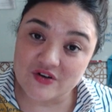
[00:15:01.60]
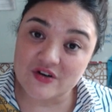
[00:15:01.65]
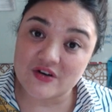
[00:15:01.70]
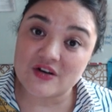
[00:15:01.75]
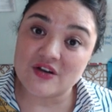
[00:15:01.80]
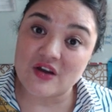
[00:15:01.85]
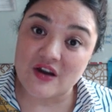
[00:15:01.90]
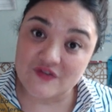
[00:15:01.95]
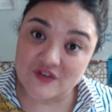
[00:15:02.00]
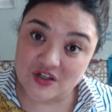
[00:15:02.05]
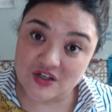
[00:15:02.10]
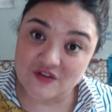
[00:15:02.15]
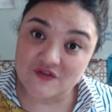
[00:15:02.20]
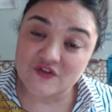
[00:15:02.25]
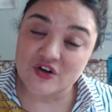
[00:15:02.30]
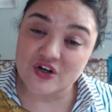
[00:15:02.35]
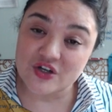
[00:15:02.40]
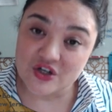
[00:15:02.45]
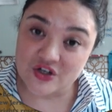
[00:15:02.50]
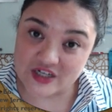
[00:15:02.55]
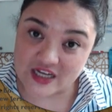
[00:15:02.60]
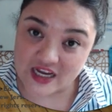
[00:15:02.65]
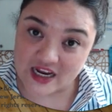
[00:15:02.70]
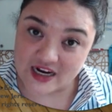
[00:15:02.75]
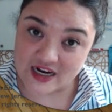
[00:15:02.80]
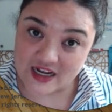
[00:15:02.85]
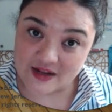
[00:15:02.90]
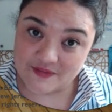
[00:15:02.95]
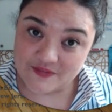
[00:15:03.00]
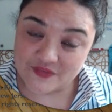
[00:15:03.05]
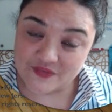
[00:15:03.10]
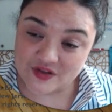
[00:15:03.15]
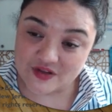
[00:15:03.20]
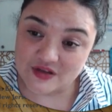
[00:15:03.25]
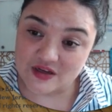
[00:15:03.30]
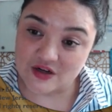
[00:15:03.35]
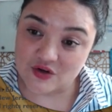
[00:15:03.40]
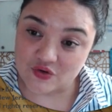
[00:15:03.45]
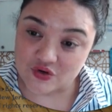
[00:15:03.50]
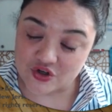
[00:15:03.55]
your data in
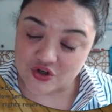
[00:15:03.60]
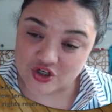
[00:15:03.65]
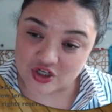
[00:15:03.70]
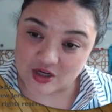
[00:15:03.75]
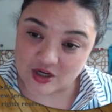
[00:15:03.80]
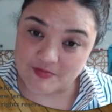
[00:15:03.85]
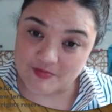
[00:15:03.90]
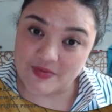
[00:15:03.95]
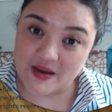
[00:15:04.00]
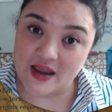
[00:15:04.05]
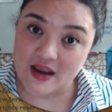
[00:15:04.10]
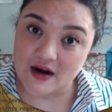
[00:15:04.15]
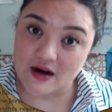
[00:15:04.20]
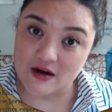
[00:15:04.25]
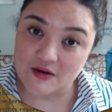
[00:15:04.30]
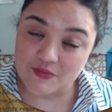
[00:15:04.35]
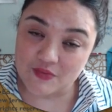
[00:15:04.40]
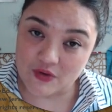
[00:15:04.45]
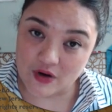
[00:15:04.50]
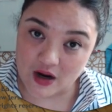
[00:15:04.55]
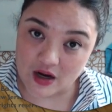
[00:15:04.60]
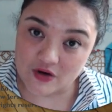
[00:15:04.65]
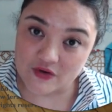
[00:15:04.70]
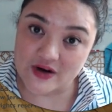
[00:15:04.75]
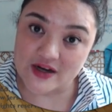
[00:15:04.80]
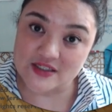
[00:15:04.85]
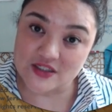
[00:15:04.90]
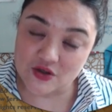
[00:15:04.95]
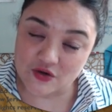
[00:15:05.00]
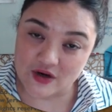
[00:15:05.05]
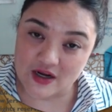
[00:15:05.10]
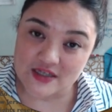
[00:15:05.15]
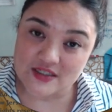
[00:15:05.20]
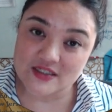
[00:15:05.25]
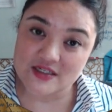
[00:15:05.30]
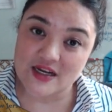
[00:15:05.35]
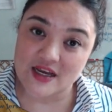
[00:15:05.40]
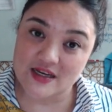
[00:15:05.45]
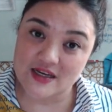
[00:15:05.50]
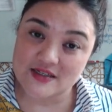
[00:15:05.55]
order to compare progress across
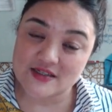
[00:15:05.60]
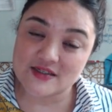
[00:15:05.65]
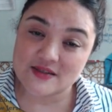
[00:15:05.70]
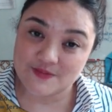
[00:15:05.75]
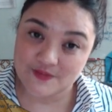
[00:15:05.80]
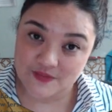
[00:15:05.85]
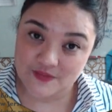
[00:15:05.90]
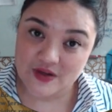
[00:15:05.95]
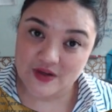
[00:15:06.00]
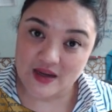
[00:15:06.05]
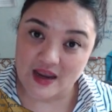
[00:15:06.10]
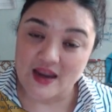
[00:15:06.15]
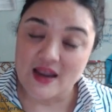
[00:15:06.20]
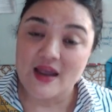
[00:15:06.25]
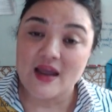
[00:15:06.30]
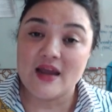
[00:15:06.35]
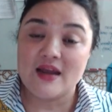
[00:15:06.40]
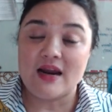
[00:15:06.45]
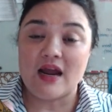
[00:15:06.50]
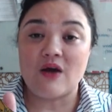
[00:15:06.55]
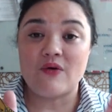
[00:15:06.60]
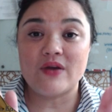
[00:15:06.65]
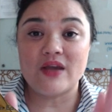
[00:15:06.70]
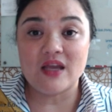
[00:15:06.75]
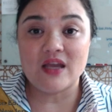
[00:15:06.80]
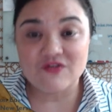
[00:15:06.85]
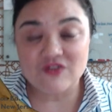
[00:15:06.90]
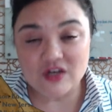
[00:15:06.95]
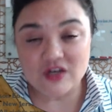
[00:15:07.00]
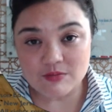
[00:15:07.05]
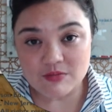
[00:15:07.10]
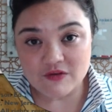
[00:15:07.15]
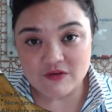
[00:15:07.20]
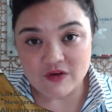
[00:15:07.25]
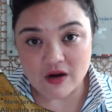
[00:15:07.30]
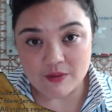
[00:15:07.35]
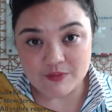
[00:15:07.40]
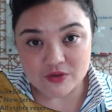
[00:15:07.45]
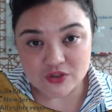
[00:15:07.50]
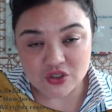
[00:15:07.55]
days. Okay. Now, if the number of
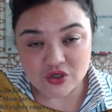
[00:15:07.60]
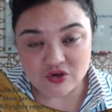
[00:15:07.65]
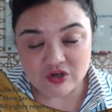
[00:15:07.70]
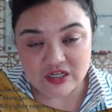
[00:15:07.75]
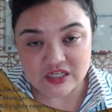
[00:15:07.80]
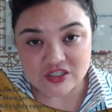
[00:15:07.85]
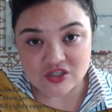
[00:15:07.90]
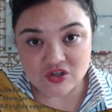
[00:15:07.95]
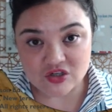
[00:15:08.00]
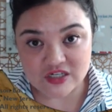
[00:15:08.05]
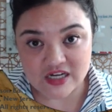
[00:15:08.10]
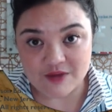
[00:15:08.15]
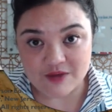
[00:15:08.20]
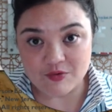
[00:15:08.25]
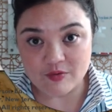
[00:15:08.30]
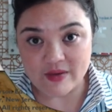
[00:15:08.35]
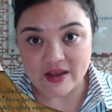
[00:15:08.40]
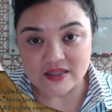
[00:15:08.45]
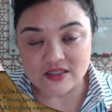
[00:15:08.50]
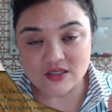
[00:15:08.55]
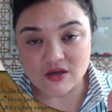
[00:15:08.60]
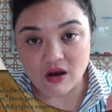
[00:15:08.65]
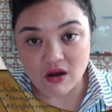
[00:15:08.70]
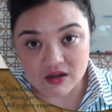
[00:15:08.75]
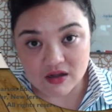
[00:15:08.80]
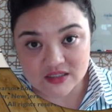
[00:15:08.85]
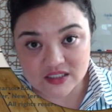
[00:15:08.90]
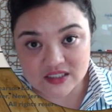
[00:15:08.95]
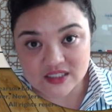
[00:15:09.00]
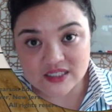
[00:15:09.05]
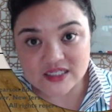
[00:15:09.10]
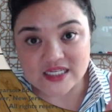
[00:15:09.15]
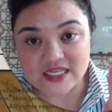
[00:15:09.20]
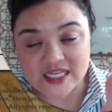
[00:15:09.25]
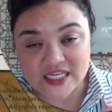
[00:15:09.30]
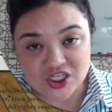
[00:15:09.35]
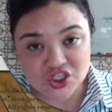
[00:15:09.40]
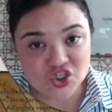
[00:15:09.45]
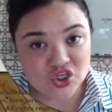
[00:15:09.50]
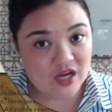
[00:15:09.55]
opportunities at the time remains constant
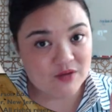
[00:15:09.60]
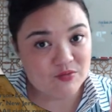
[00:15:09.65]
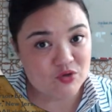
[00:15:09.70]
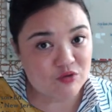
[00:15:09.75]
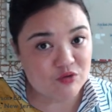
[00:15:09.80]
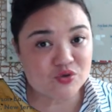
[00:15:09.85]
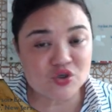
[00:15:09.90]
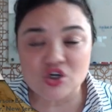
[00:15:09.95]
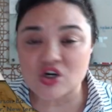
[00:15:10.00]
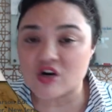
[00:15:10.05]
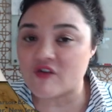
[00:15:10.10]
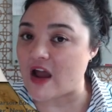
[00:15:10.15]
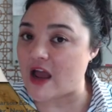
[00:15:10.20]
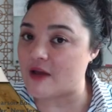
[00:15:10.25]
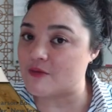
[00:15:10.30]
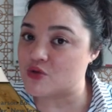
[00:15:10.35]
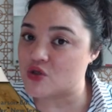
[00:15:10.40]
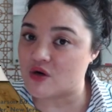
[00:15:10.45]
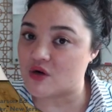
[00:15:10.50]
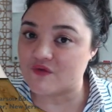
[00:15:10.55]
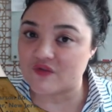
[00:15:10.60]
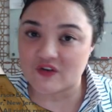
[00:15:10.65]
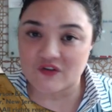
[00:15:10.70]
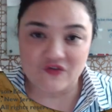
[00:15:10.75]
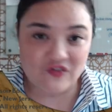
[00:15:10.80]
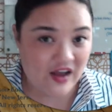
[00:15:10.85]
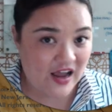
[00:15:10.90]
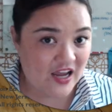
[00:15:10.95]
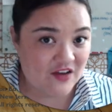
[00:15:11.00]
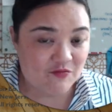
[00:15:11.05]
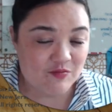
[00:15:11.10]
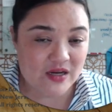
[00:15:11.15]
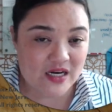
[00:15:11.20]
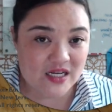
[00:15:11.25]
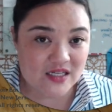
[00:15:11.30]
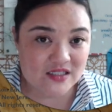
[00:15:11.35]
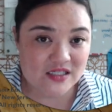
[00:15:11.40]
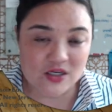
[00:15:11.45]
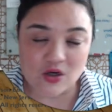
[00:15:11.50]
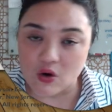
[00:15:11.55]
each time you observe, I observe for 5 minutes
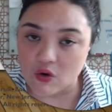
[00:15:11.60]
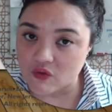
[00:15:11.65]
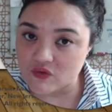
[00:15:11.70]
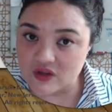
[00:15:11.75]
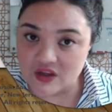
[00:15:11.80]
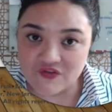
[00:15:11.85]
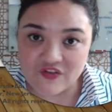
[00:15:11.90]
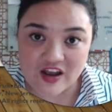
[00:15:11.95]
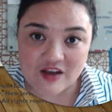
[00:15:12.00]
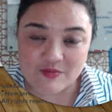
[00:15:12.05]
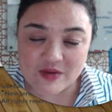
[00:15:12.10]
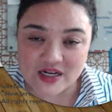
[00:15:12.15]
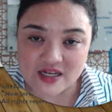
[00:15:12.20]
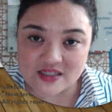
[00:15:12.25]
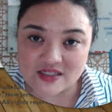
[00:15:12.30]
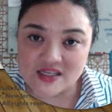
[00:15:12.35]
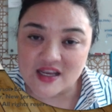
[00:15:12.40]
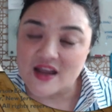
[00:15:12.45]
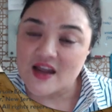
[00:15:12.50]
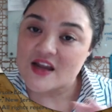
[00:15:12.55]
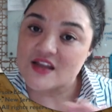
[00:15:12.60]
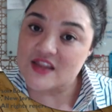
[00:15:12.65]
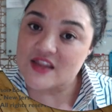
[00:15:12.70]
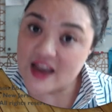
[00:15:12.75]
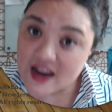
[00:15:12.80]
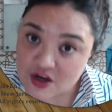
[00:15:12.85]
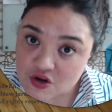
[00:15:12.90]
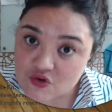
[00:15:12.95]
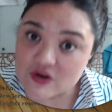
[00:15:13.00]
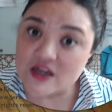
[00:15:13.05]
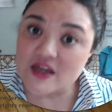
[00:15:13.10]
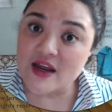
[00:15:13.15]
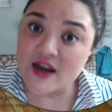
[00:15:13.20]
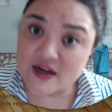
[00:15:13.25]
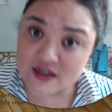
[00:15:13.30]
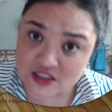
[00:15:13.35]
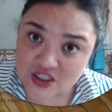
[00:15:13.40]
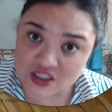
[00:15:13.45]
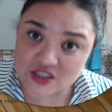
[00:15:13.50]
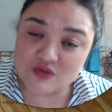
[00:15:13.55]
and only 5 minutes, then you can
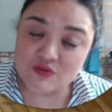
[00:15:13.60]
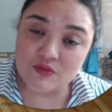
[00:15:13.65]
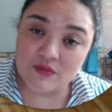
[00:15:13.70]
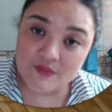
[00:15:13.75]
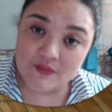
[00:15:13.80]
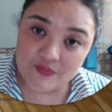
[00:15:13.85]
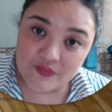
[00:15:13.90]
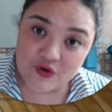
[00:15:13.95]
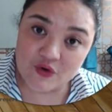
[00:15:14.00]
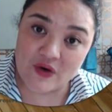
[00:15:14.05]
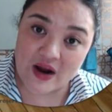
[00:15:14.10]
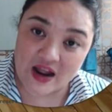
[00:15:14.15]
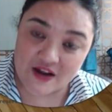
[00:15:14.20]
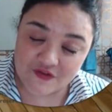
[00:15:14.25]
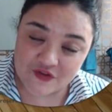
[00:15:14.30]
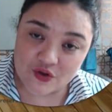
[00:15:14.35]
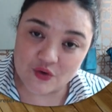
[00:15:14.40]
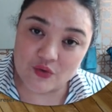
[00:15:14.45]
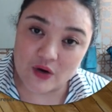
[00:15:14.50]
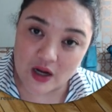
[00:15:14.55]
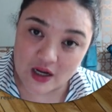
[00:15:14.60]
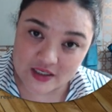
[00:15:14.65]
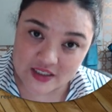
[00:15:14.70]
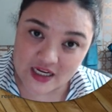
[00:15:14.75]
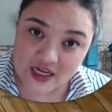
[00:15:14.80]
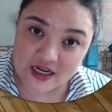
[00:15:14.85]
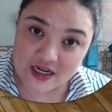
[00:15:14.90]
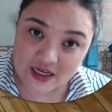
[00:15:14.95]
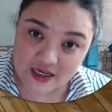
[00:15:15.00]
just graph the raw data.